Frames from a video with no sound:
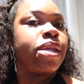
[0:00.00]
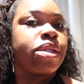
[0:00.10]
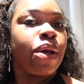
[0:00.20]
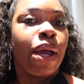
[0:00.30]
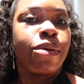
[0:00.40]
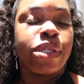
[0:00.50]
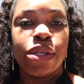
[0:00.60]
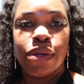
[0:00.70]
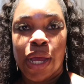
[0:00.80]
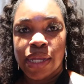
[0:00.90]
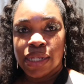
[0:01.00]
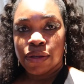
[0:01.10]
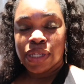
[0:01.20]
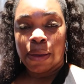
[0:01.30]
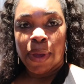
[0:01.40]
so i will see you guys
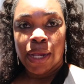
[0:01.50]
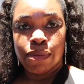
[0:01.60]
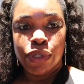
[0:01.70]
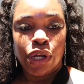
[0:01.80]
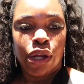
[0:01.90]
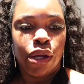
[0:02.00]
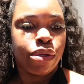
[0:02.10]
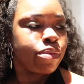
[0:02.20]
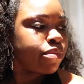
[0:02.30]
i'll tap back in with y'all